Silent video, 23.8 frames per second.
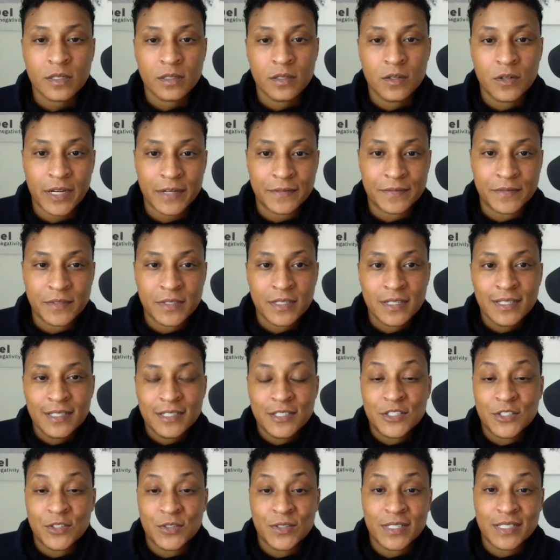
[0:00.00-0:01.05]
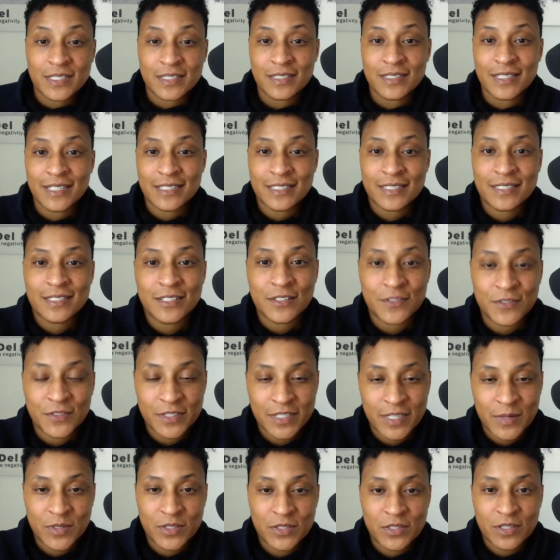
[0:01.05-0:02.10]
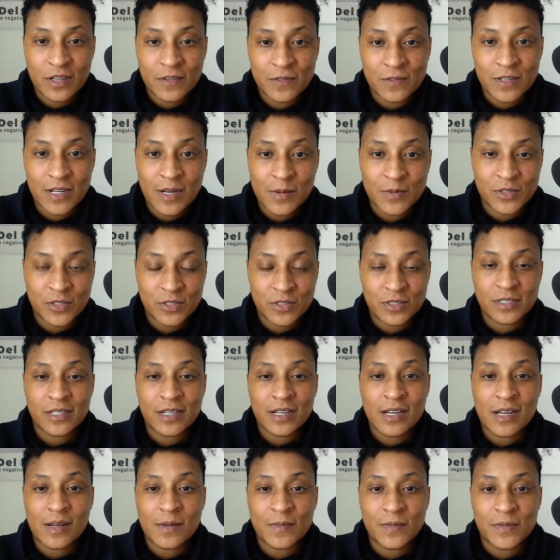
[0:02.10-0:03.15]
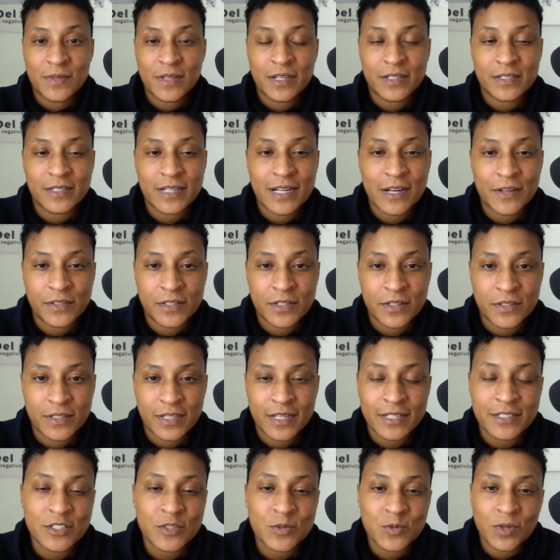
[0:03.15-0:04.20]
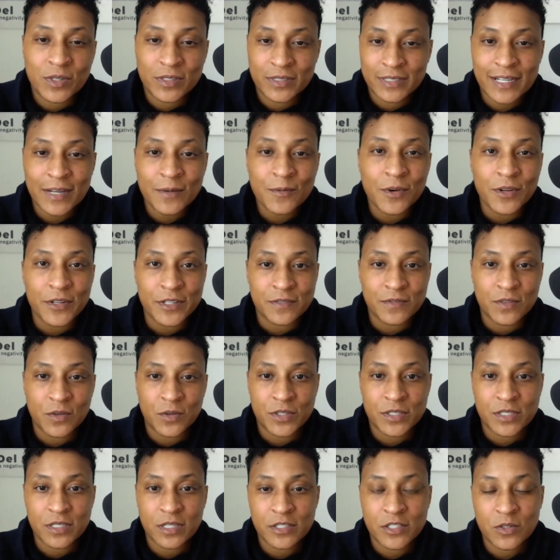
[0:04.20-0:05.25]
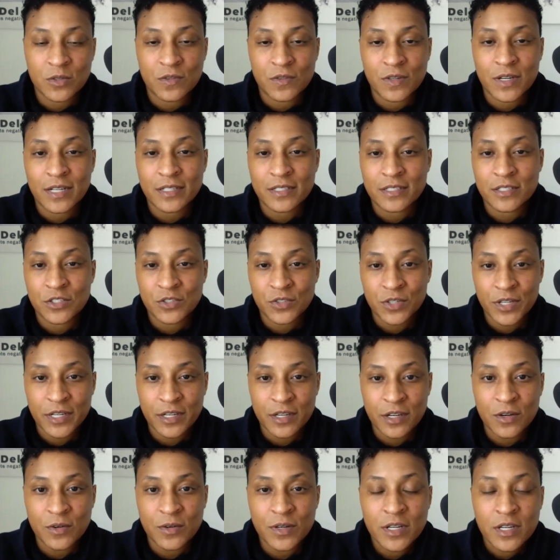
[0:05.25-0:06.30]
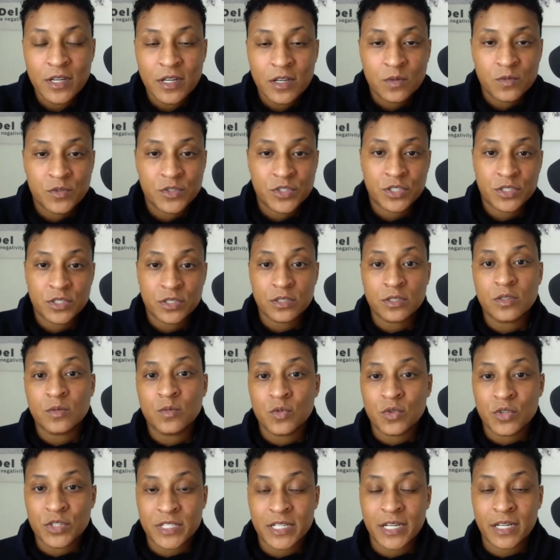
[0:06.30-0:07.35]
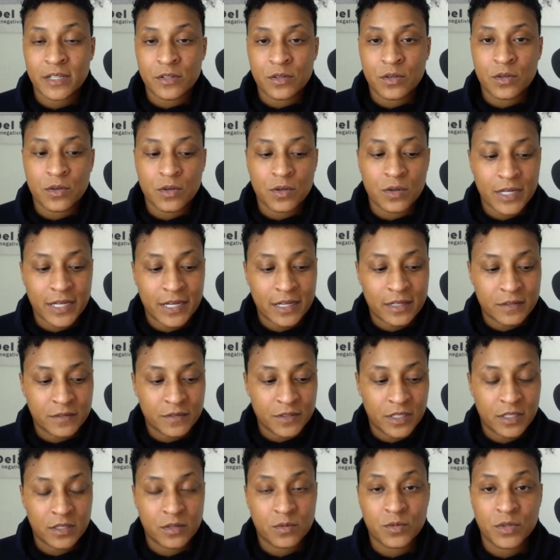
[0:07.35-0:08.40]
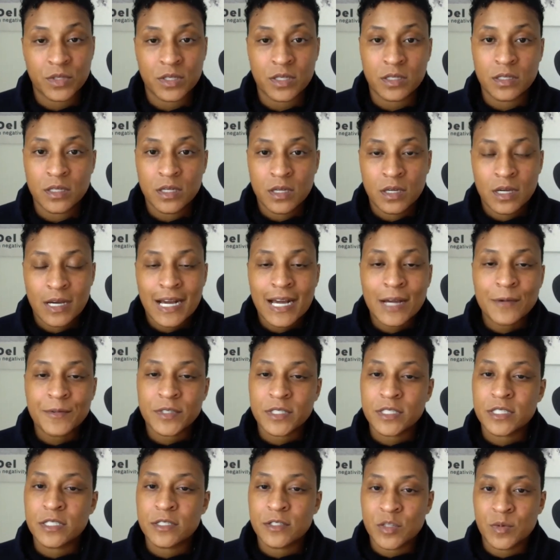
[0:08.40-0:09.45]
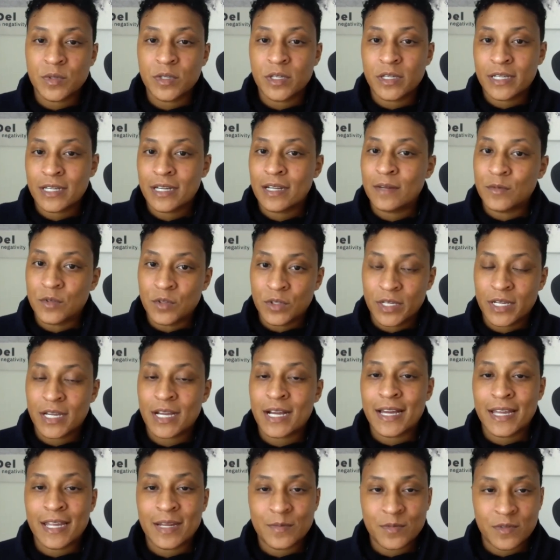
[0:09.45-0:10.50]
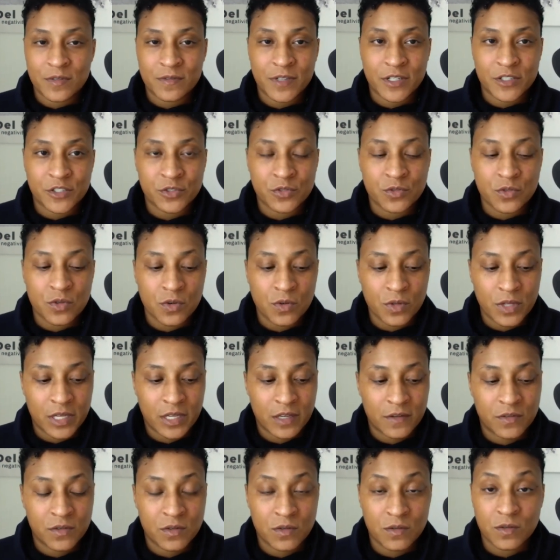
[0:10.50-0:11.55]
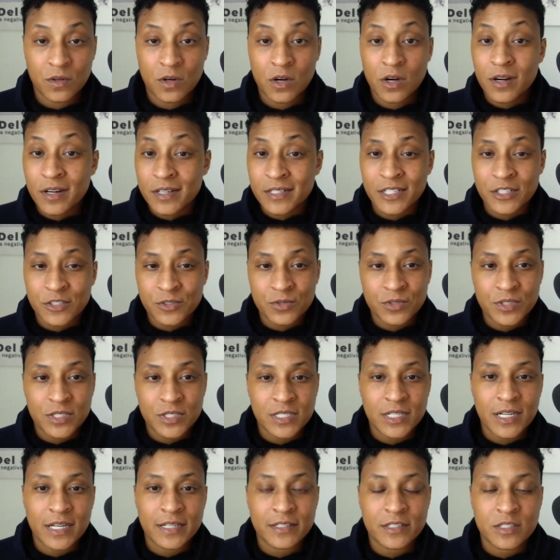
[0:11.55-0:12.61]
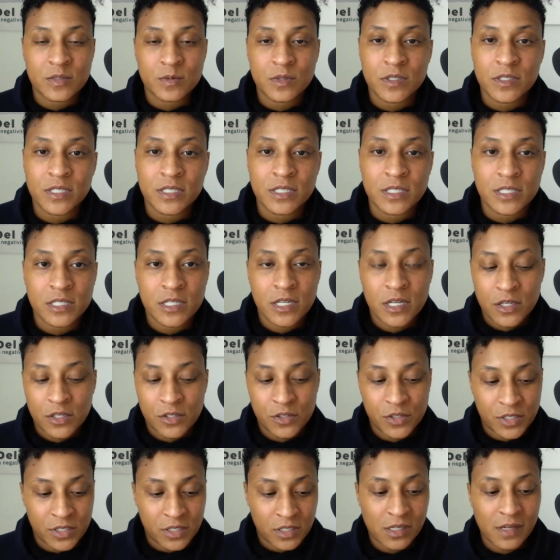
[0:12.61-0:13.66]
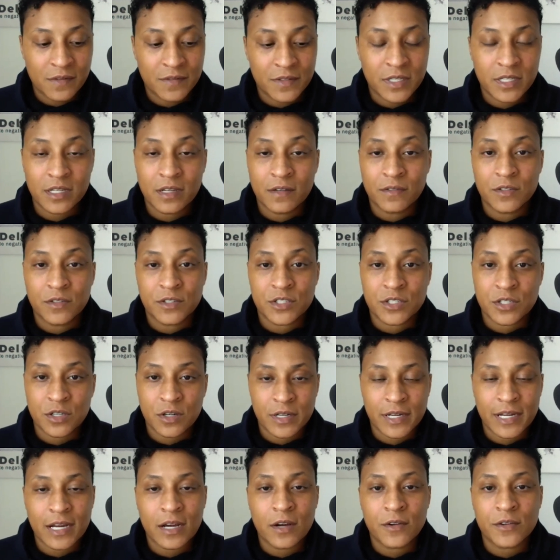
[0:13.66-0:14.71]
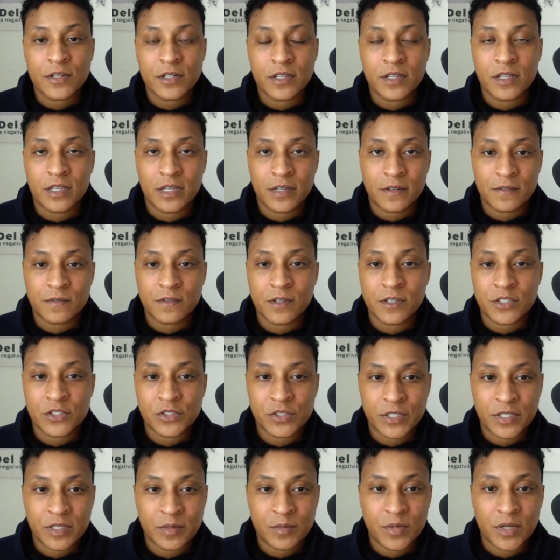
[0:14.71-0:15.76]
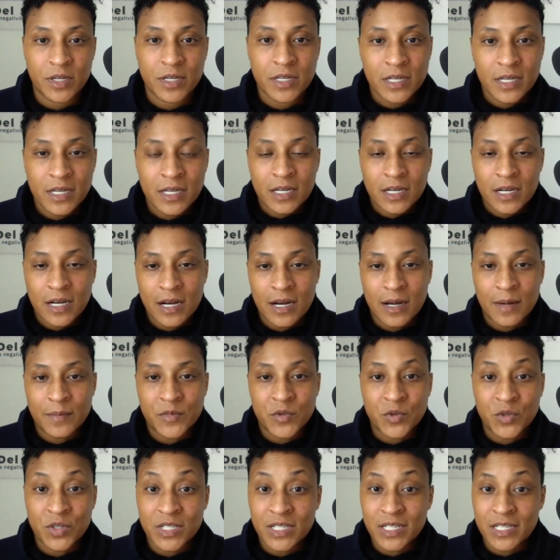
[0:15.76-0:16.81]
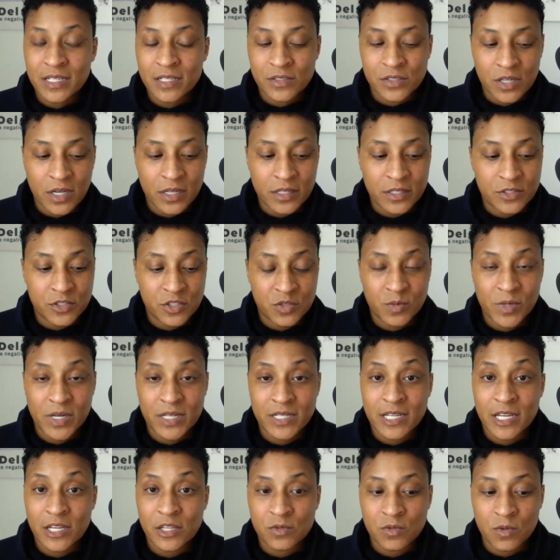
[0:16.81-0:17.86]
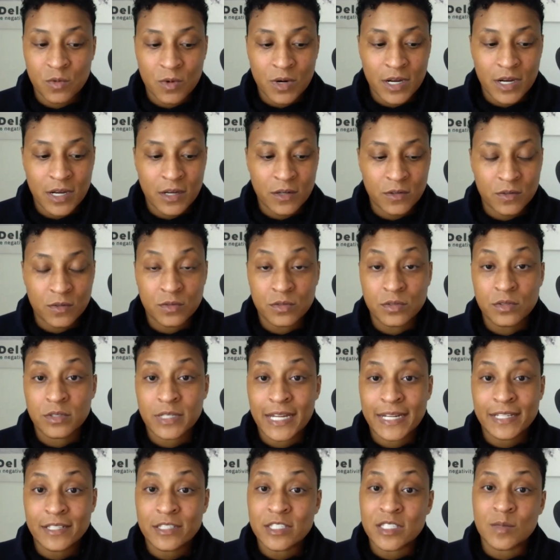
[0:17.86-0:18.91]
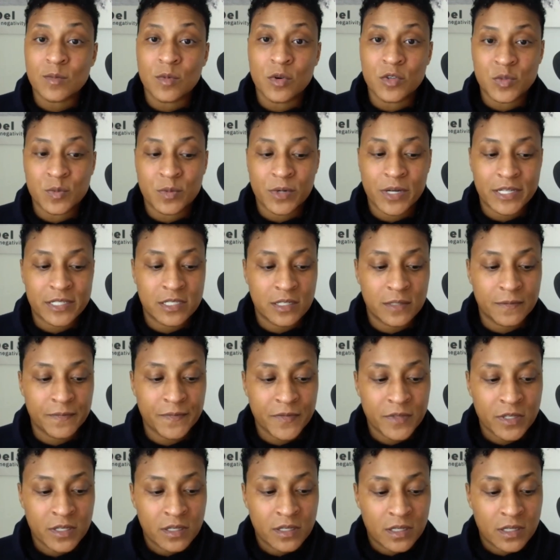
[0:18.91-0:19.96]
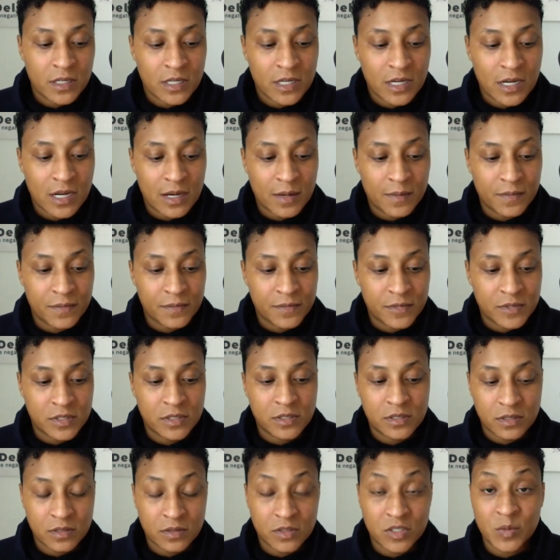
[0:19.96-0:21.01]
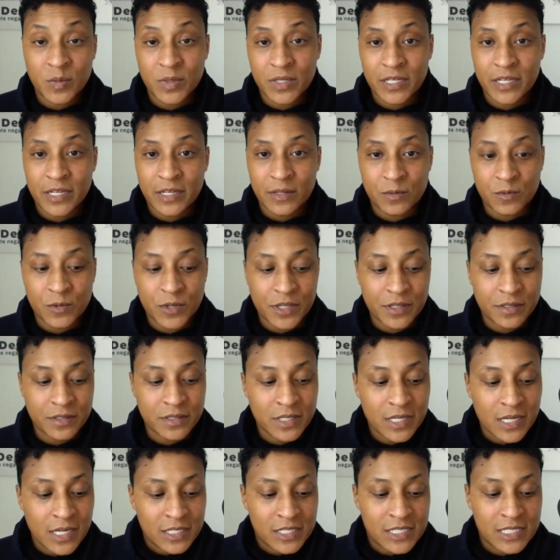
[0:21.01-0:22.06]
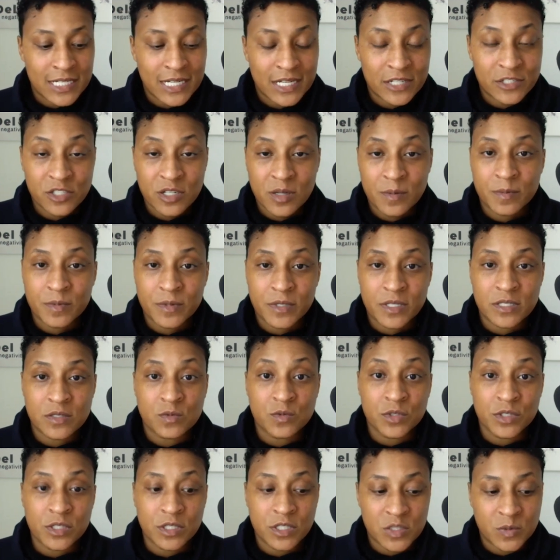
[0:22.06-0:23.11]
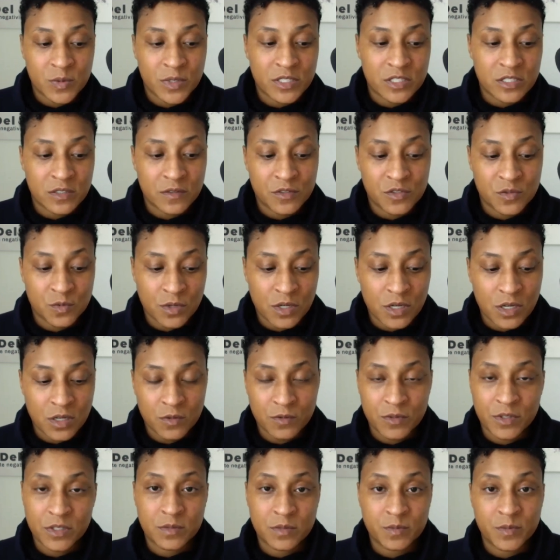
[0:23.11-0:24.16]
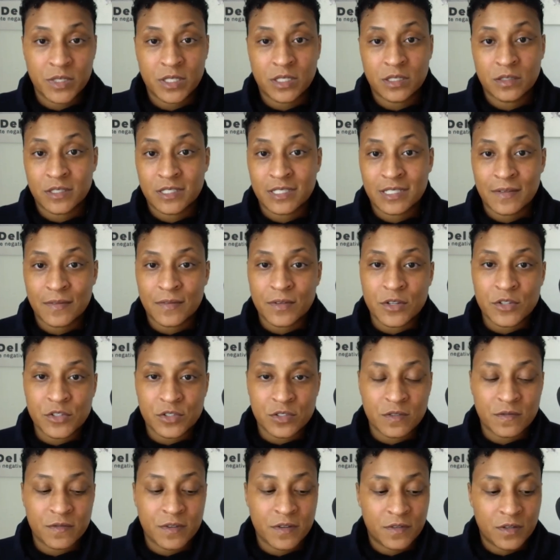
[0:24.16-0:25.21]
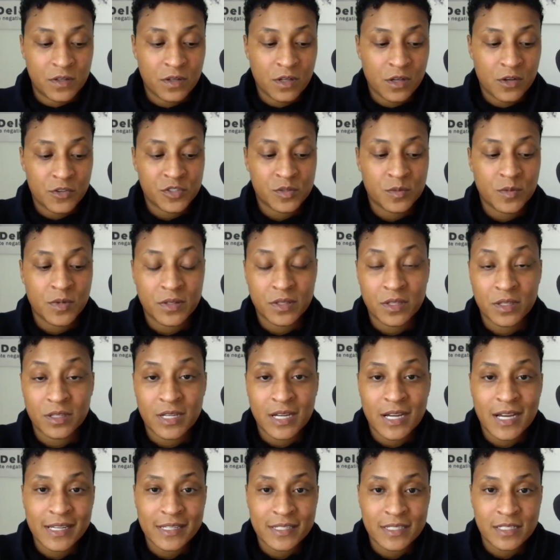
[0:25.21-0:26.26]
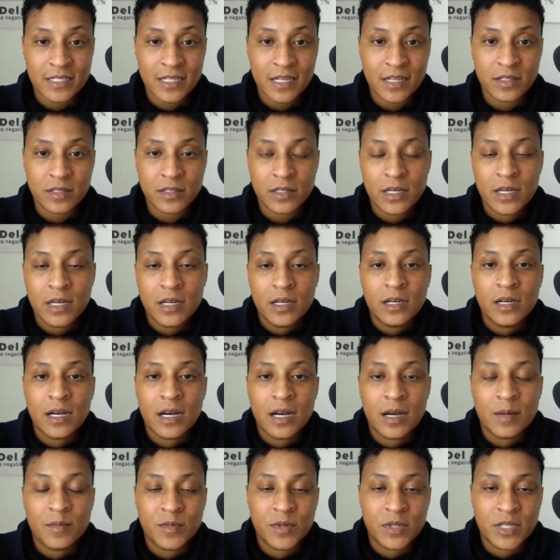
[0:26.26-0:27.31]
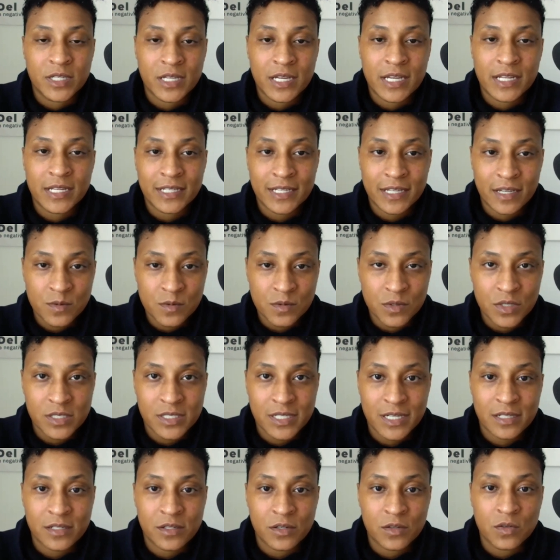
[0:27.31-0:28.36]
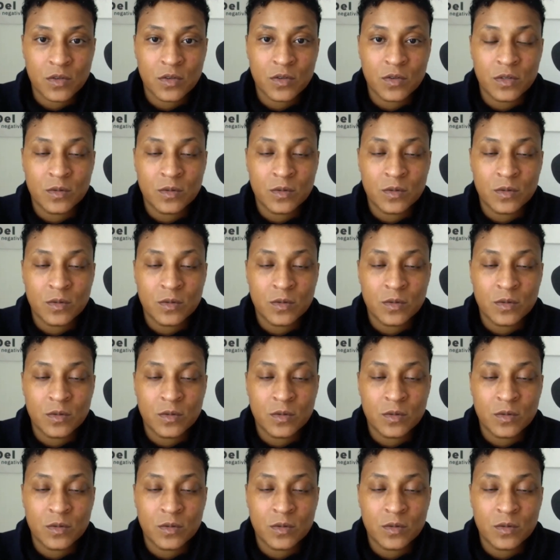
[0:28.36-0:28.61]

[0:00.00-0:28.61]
Okay, so that's the different types of software options that are out there that I wanted to focus on. So you've got cedreo, which is a little more technical, kind of like really I would consider to be like kind of more like high-end professional. Like if you have architectural design experience, you're gonna love it. If you're starting out, you're gonna get frustrated, but you can get it done. It just might take you a while, and it's the most pricey to begin with. SketchUp is really expensive as well, with being like $750 a month on the highest end. And again, really technical.